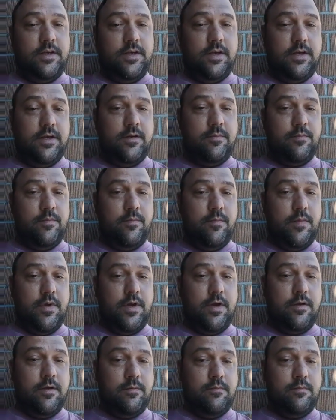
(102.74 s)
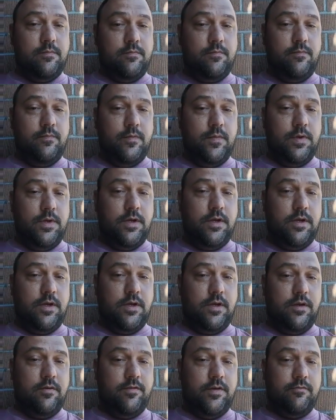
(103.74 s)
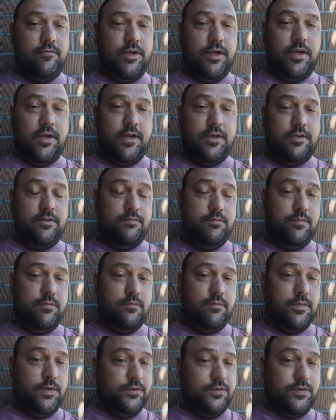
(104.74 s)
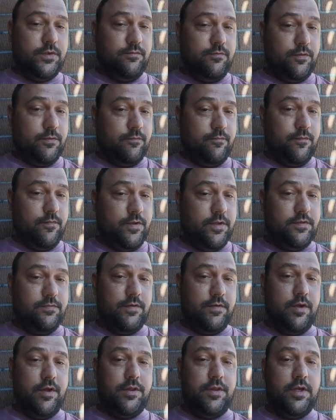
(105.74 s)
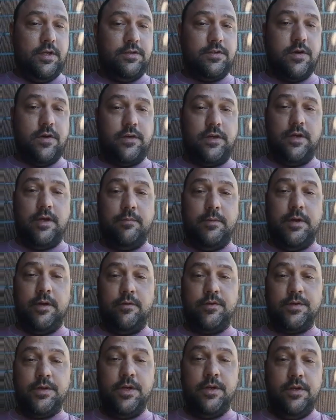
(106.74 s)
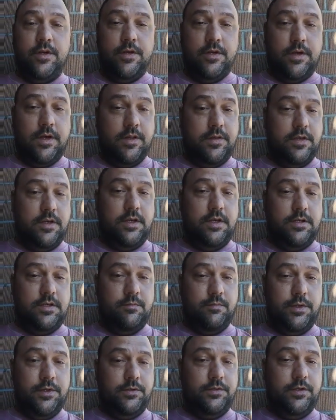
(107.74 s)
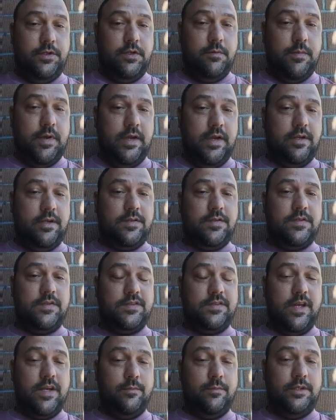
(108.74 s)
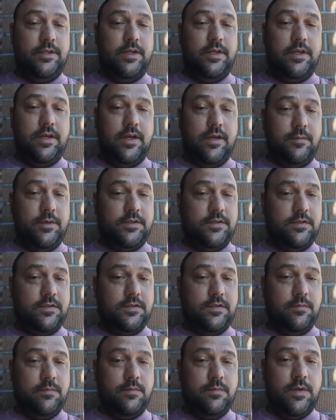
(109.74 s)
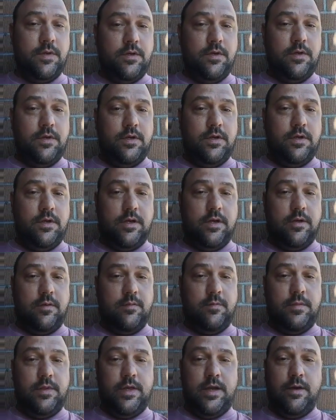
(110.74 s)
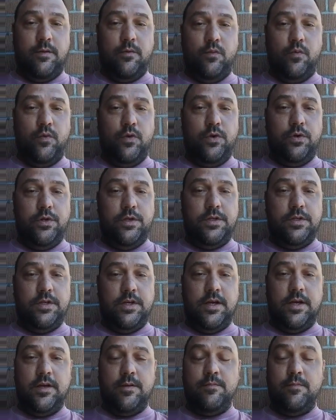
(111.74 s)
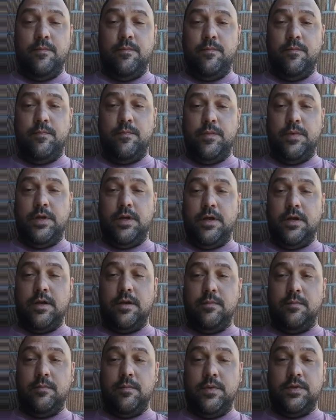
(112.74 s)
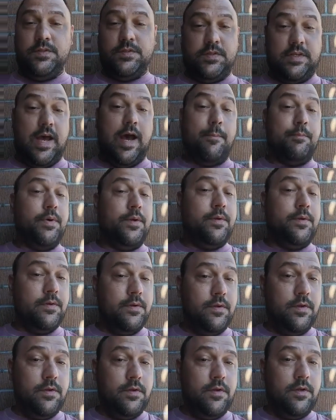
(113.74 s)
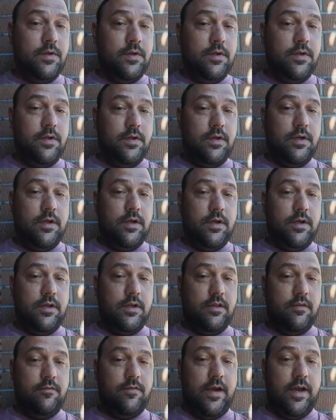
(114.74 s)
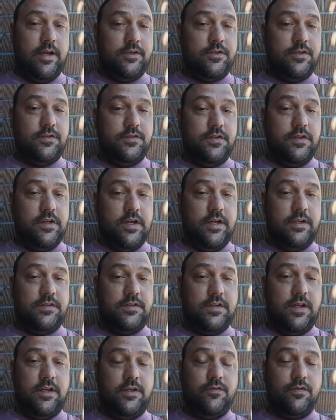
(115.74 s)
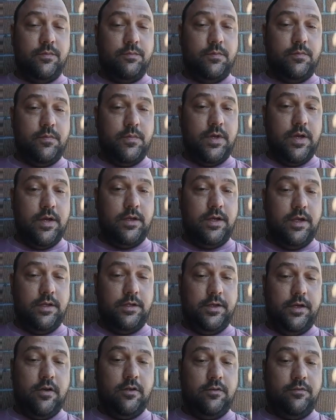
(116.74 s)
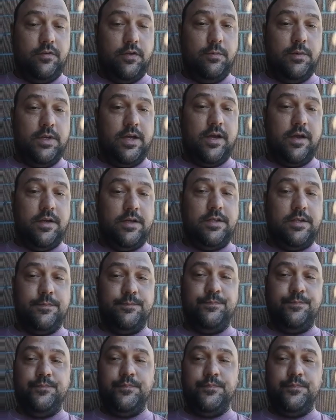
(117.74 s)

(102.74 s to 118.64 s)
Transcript: of every kind, mostly for this very thing, talking about the need to build a humane and sustainable economic system that would stop the fascist United States from killing all of humankind.